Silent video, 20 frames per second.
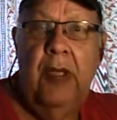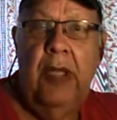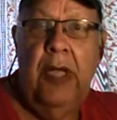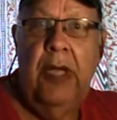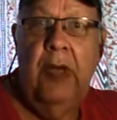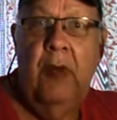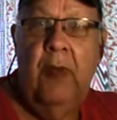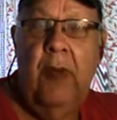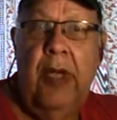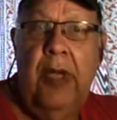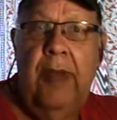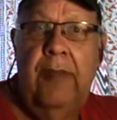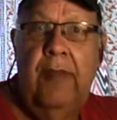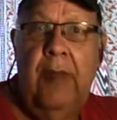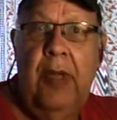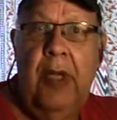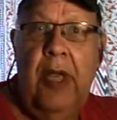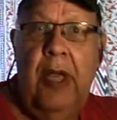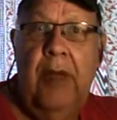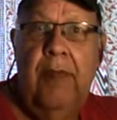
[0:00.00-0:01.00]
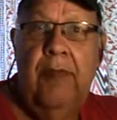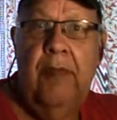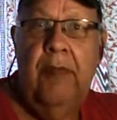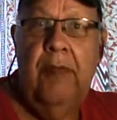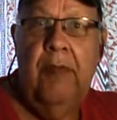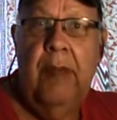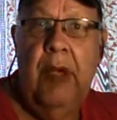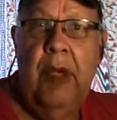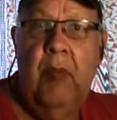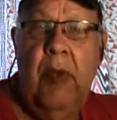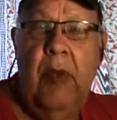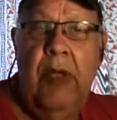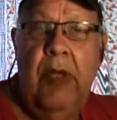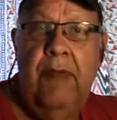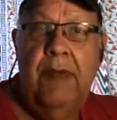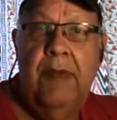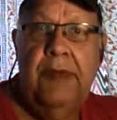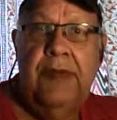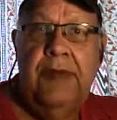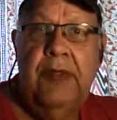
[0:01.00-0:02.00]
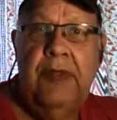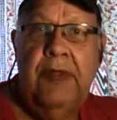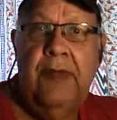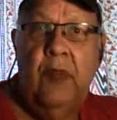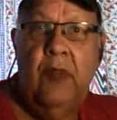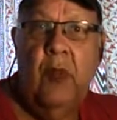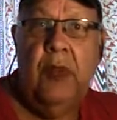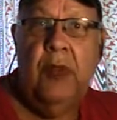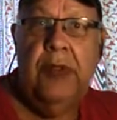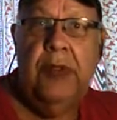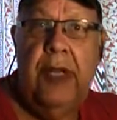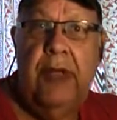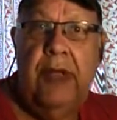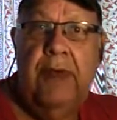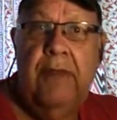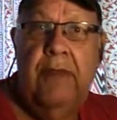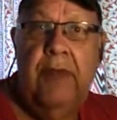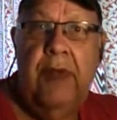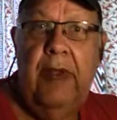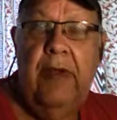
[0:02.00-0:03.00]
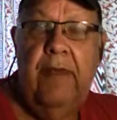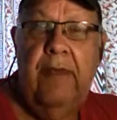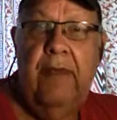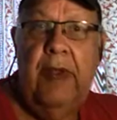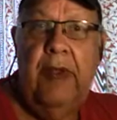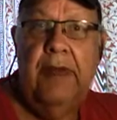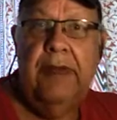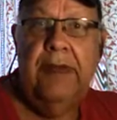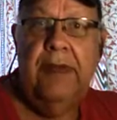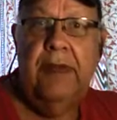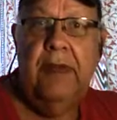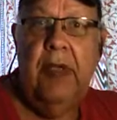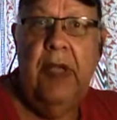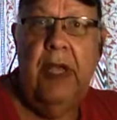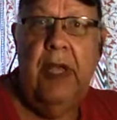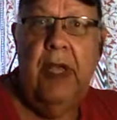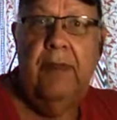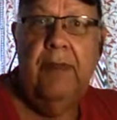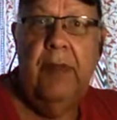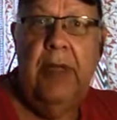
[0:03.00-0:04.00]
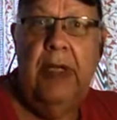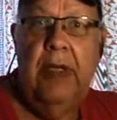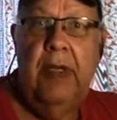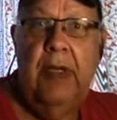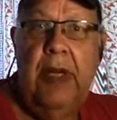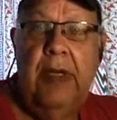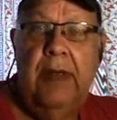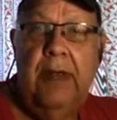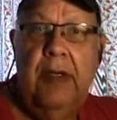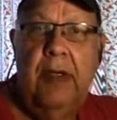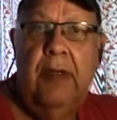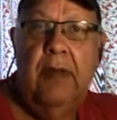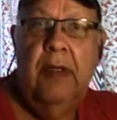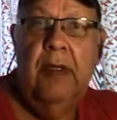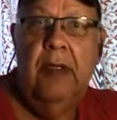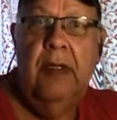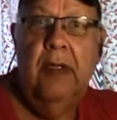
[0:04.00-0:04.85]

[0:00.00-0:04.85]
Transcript: Anyway, my wife has just walked out of VFS in London